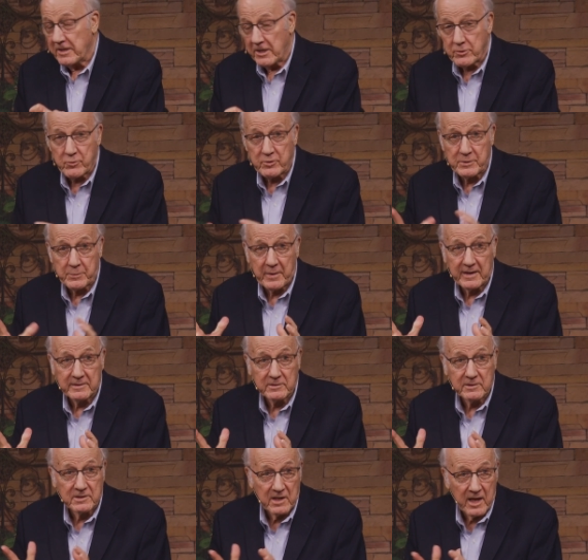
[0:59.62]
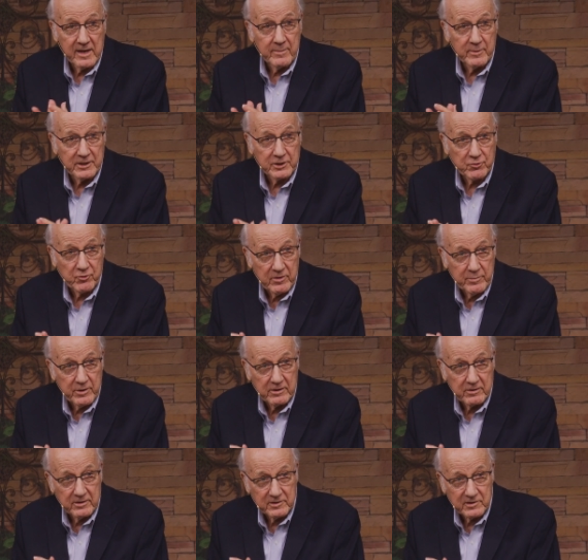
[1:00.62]
In other respects, it's not a mystery
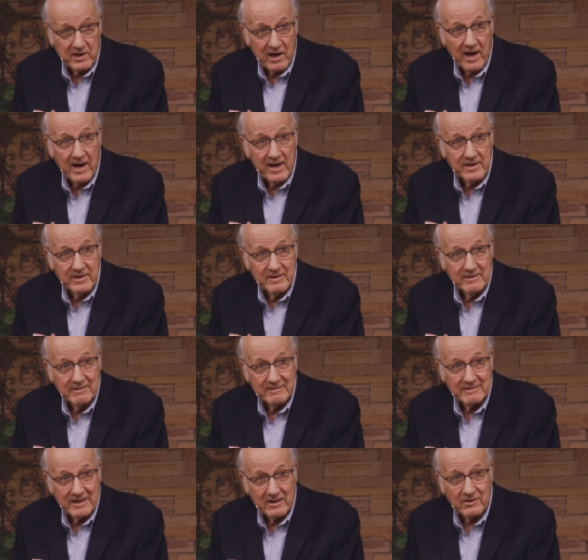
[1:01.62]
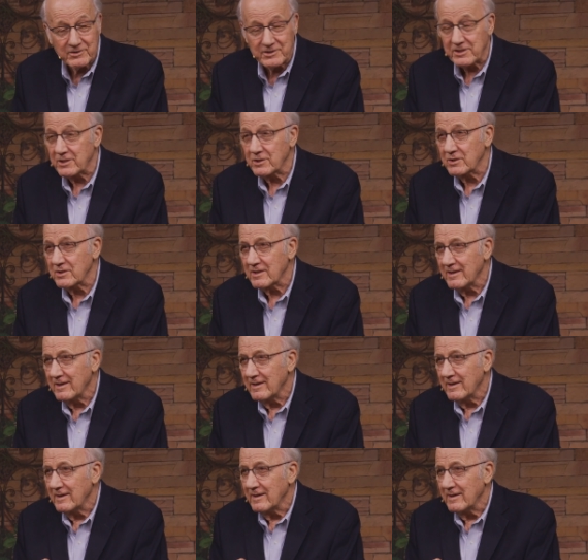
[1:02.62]
because God tells us